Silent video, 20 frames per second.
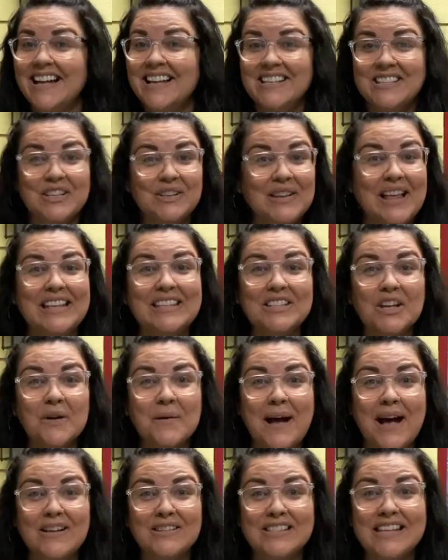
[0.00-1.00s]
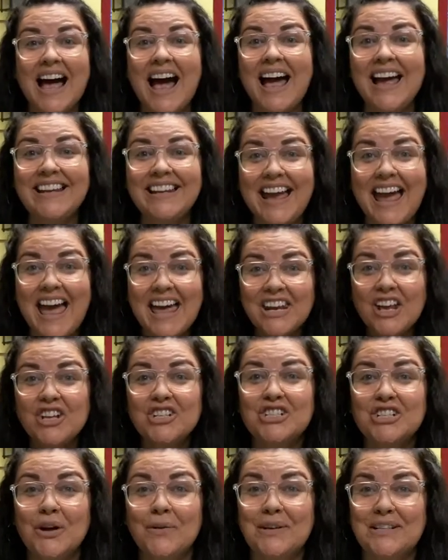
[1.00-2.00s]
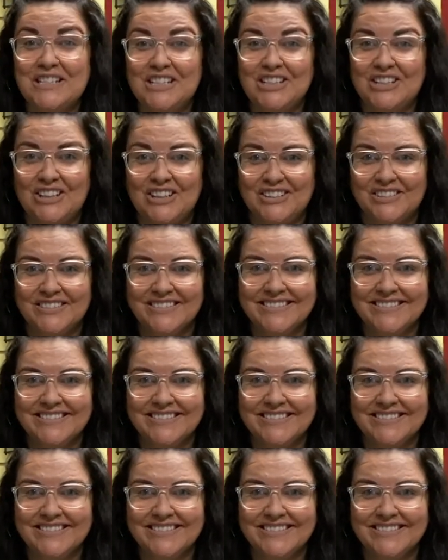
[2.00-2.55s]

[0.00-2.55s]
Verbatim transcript: So let's go outside and I'll show it to you.